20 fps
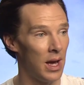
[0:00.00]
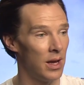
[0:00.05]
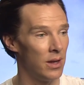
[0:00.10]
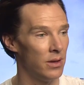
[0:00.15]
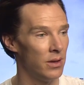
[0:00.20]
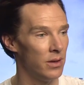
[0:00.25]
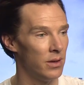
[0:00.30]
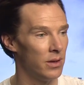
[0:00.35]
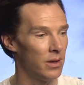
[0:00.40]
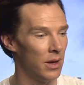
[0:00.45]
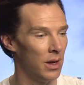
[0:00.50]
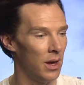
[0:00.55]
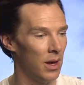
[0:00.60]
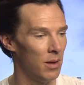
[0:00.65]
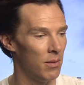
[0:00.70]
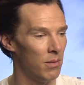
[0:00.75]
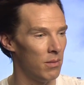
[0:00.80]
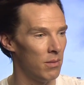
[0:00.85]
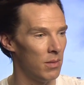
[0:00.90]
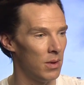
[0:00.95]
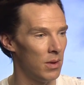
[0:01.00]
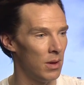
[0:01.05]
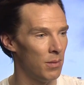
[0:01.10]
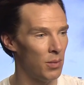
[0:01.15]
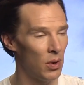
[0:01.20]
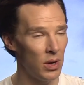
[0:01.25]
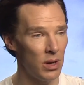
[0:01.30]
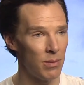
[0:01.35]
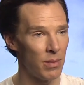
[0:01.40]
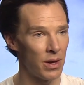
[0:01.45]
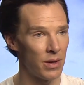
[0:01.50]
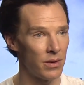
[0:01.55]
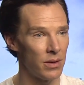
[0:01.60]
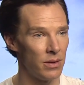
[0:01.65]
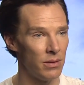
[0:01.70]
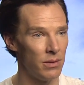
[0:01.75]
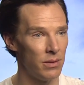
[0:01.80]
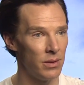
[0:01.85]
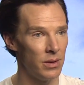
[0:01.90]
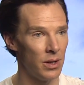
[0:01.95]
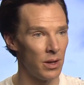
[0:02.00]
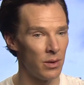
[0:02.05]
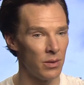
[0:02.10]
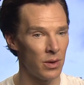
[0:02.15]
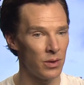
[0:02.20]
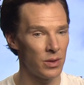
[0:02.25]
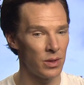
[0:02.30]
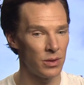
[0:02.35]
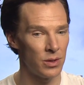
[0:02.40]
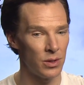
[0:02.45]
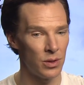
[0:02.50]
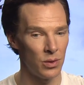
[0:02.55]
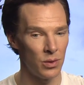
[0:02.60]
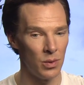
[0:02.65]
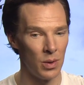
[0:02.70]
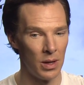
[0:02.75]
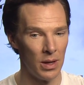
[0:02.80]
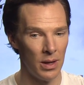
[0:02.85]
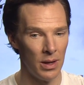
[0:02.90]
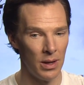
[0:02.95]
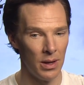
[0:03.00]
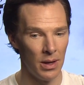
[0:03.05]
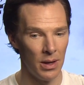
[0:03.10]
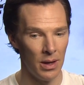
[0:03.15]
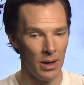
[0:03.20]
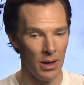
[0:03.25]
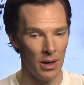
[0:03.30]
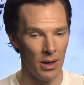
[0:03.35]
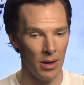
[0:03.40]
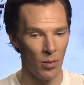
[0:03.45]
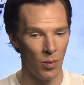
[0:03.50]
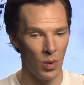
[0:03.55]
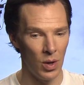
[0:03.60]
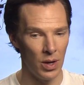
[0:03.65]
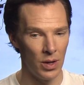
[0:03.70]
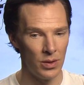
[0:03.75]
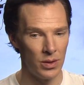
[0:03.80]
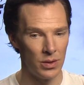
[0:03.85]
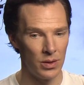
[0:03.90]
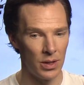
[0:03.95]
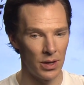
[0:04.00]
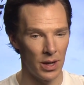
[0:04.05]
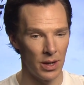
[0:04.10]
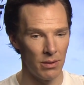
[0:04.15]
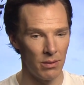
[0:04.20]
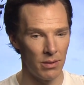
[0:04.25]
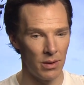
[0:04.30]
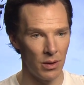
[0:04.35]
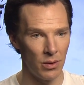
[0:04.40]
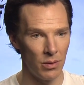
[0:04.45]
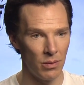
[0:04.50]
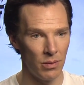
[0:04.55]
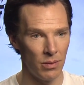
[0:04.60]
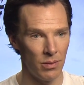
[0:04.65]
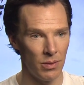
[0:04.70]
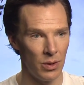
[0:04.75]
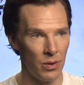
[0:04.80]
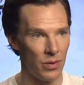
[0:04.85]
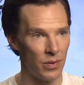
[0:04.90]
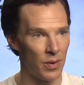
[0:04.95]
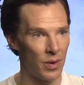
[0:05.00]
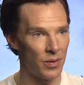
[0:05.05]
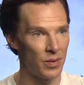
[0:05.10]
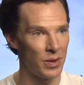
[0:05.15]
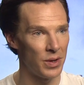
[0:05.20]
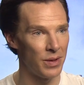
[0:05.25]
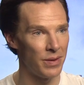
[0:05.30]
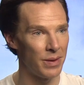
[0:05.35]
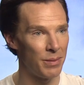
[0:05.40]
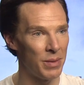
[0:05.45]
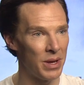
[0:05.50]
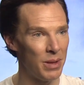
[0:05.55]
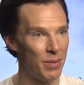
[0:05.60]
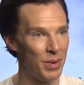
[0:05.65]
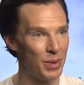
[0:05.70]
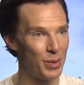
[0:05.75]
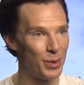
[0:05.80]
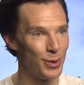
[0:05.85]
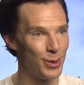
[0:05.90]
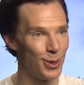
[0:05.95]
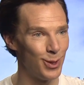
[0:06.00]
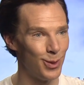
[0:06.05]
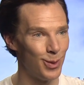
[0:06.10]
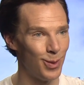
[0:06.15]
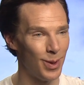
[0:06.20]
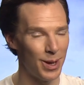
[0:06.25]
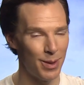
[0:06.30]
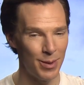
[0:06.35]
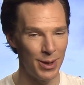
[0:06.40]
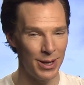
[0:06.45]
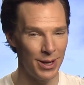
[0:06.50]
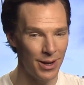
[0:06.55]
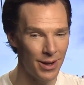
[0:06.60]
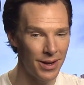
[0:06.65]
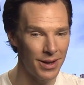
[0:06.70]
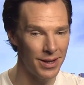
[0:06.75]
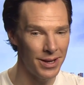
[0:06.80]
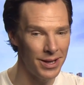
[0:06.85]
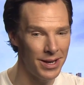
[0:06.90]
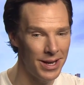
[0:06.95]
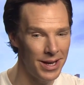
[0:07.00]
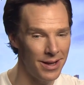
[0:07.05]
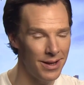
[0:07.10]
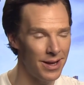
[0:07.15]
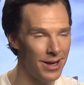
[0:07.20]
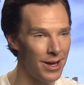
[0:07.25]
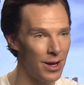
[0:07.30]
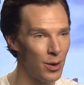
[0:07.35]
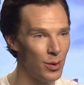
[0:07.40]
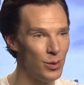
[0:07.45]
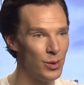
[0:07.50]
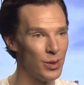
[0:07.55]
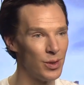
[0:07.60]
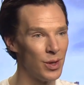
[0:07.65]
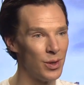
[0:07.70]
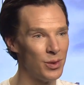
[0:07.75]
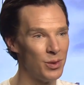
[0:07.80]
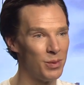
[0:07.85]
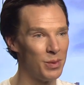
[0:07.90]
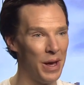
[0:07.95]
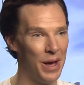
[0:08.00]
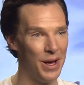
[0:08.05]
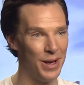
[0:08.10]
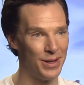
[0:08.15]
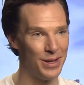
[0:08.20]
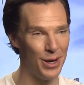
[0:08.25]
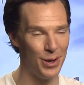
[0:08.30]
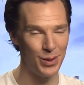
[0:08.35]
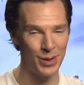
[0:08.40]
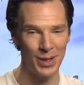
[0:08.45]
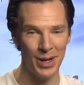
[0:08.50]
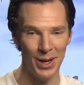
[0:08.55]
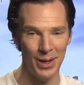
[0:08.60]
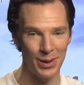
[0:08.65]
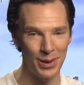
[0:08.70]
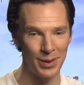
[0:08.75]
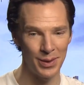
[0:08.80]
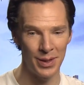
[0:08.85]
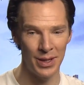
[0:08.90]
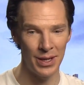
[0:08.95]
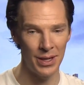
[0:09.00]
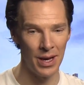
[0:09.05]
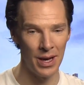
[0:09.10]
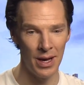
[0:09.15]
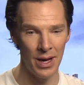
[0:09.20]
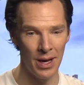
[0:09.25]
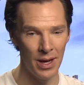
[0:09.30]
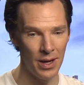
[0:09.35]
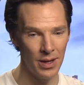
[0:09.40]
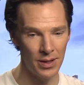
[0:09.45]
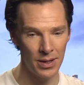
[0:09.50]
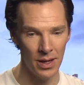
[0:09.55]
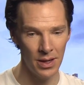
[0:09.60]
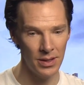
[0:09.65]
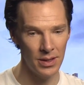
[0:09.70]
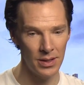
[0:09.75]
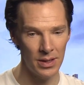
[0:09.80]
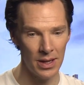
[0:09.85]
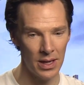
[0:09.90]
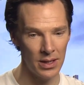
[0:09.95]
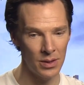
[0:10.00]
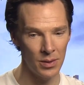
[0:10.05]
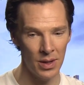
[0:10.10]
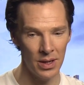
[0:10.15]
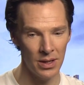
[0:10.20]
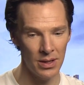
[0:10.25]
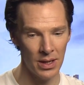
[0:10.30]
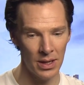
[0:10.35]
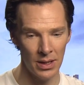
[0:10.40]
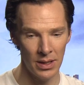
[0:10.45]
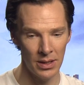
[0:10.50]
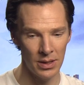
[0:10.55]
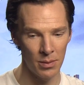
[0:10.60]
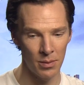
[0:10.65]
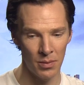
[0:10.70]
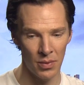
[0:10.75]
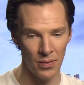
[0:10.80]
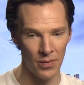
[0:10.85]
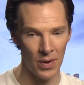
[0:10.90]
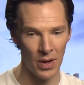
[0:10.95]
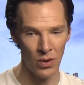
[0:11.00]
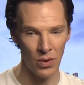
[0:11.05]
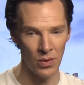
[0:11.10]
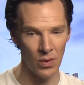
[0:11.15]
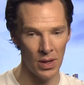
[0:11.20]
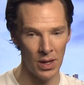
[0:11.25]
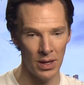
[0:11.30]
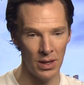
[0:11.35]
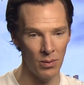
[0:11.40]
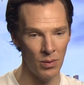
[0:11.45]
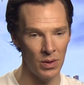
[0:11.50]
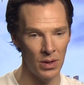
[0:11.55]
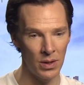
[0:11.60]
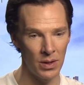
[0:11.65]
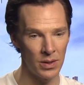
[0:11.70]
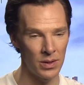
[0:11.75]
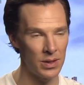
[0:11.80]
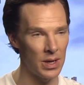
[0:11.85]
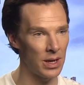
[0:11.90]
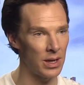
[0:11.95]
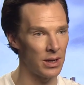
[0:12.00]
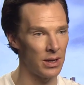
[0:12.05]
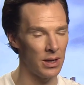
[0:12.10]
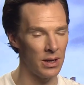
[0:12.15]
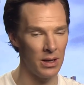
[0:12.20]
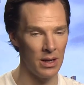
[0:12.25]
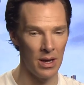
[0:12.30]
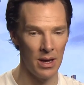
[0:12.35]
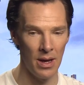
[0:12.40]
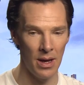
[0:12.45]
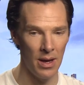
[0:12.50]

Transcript: and a polymath, and you know, those are two words that I don't use very often. I don't think many people do. I mean, you know, he owns those titles. He turns his hand to anything, and he's a professional at it within a second. And